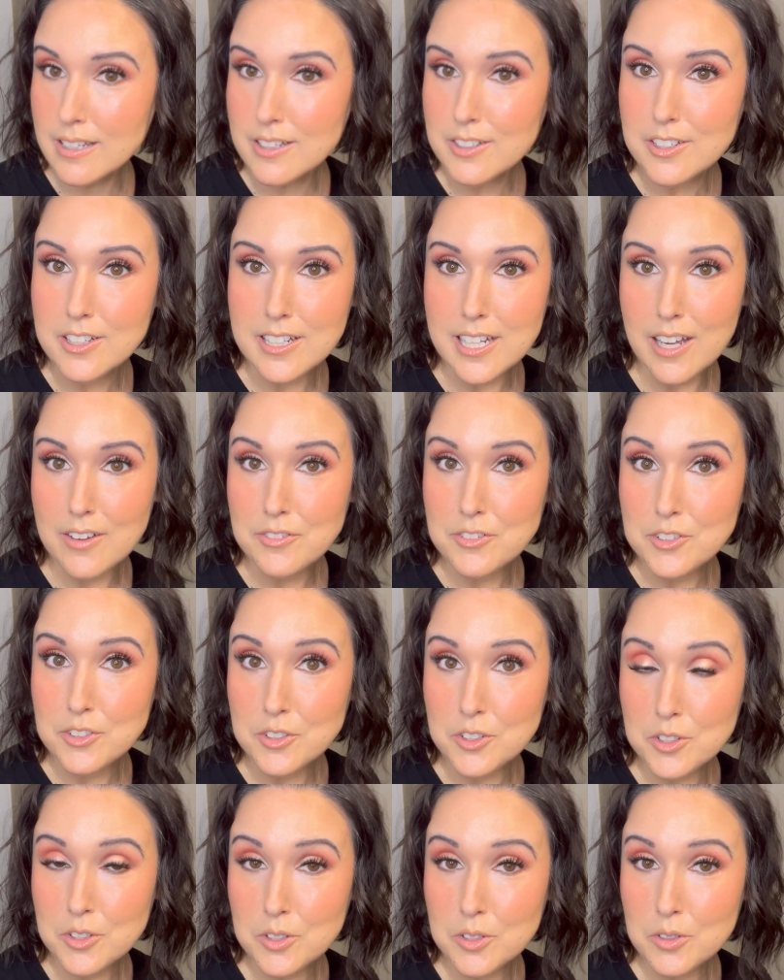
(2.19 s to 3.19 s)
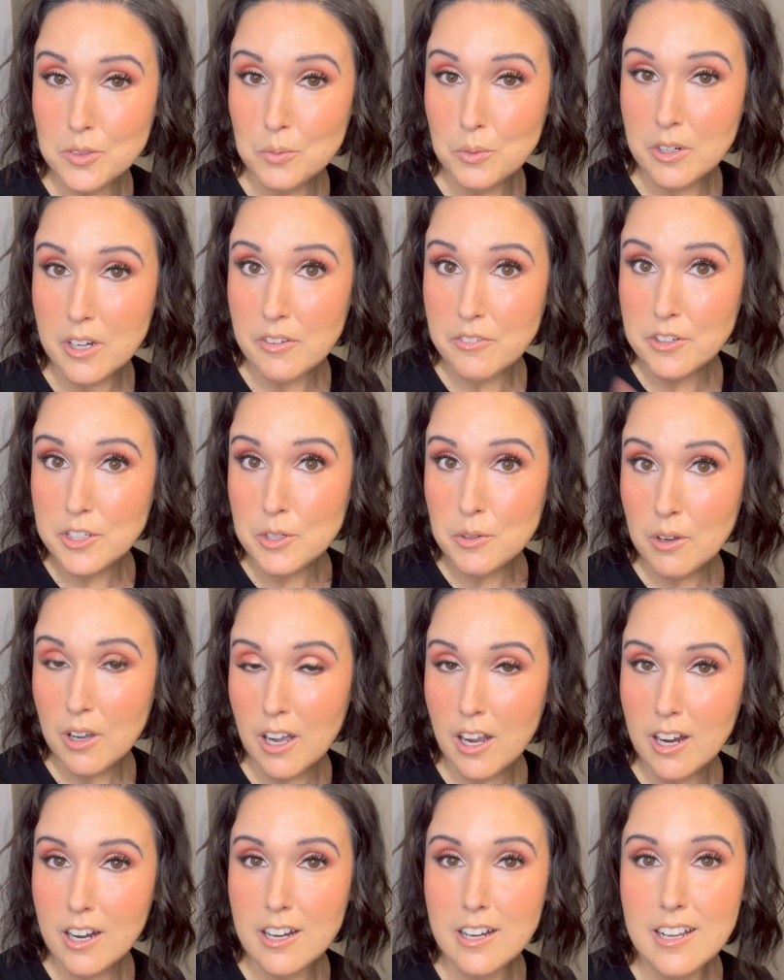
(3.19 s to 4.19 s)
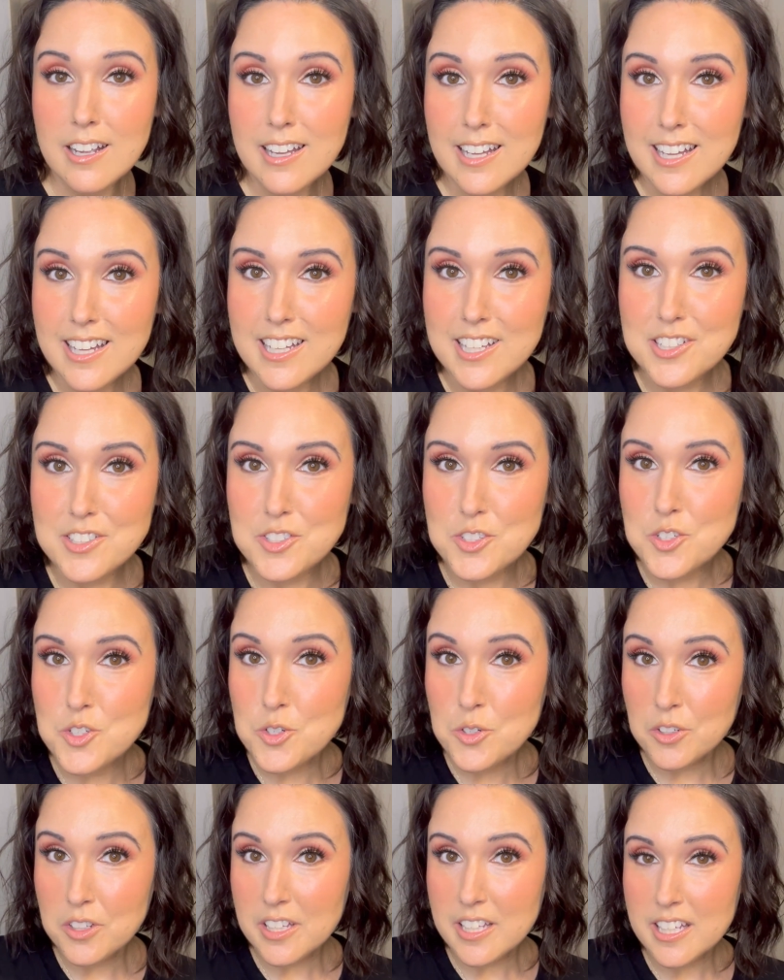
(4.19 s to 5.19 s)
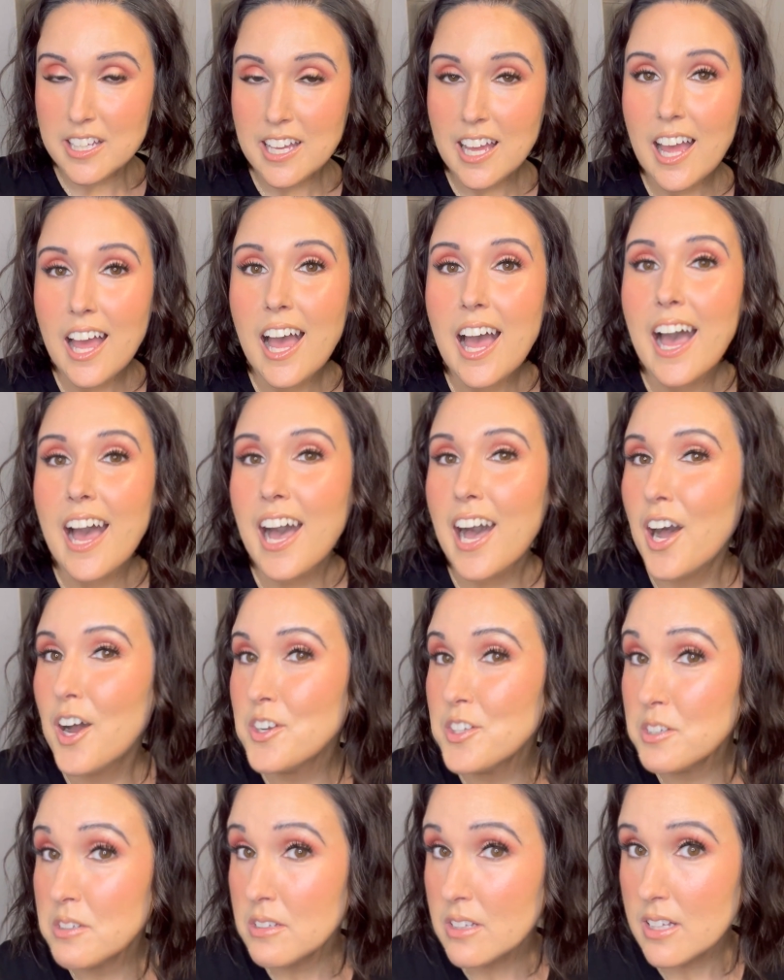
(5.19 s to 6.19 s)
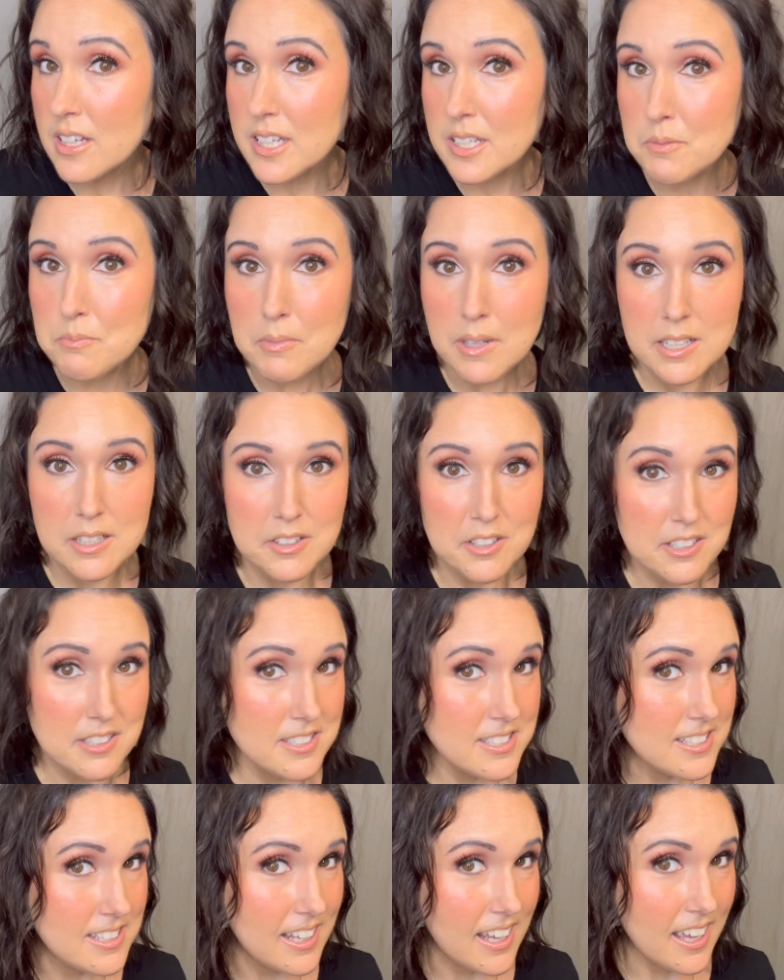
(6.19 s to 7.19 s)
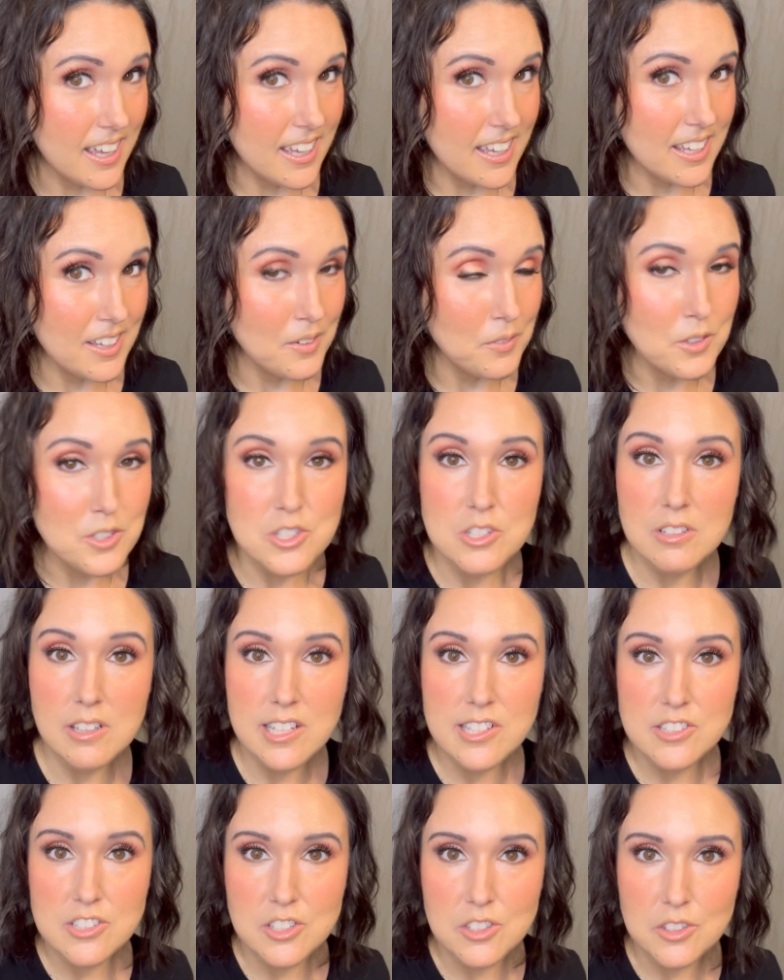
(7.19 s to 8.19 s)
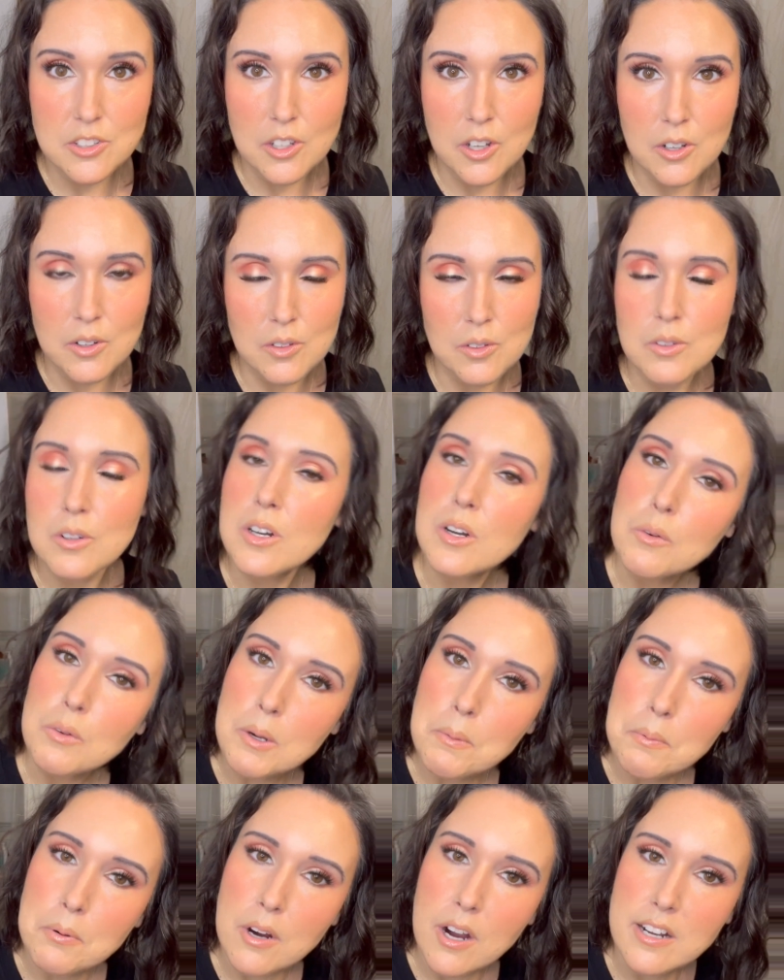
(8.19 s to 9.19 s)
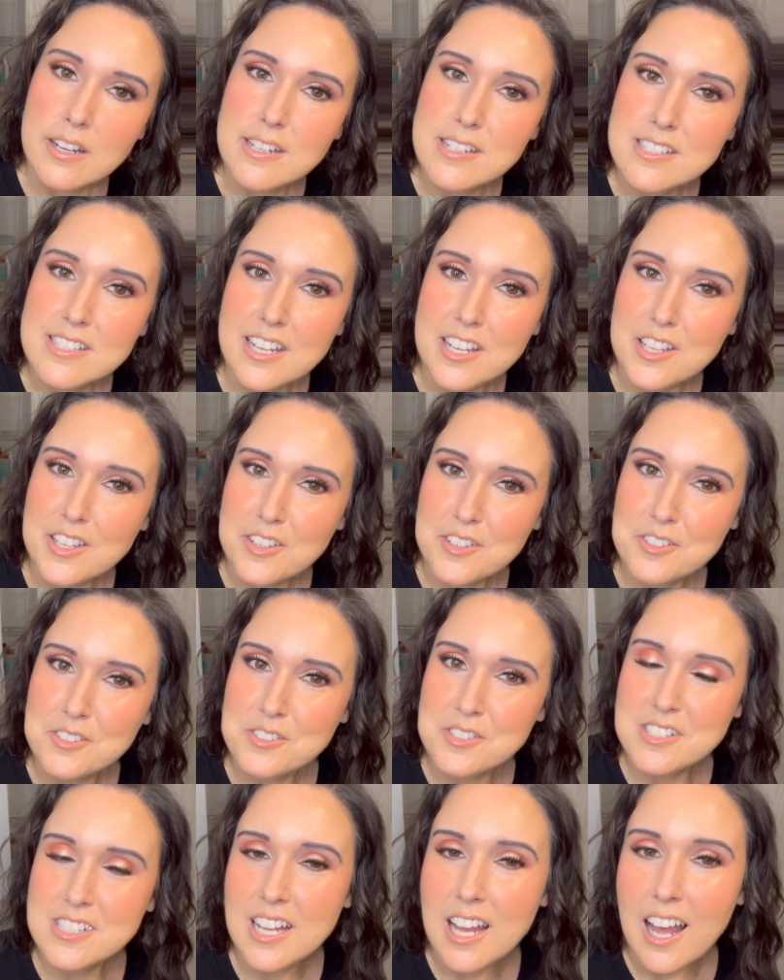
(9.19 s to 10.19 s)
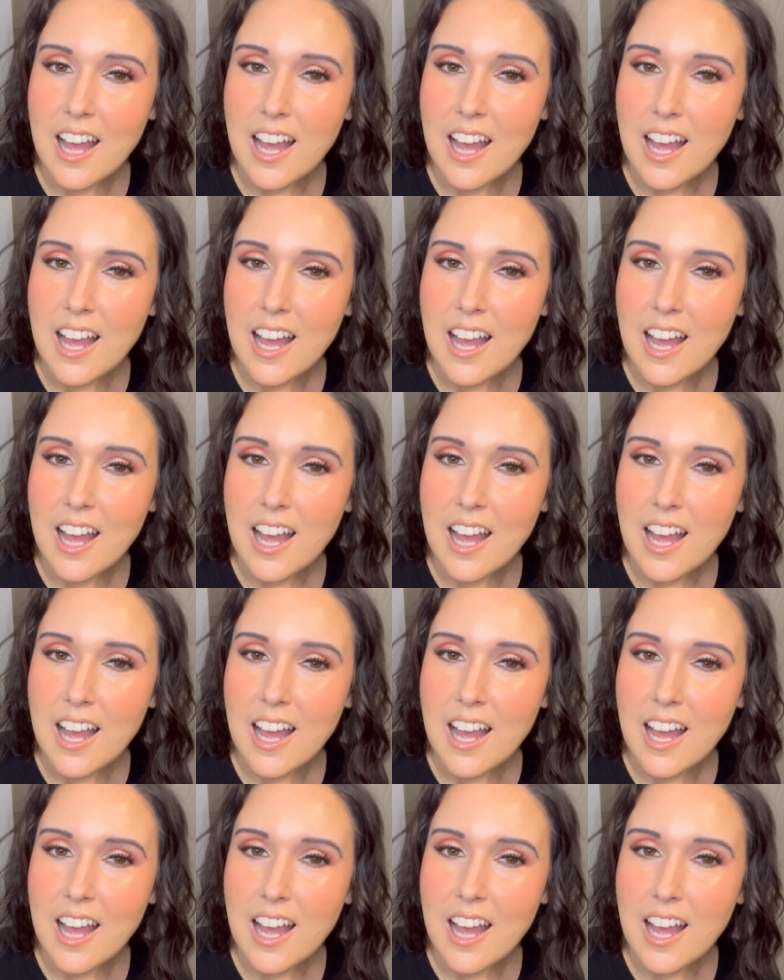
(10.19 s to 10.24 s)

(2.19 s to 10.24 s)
Good afternoon, wherever you are. It's Julie. How do you like my look today? Would you like to know what products I used?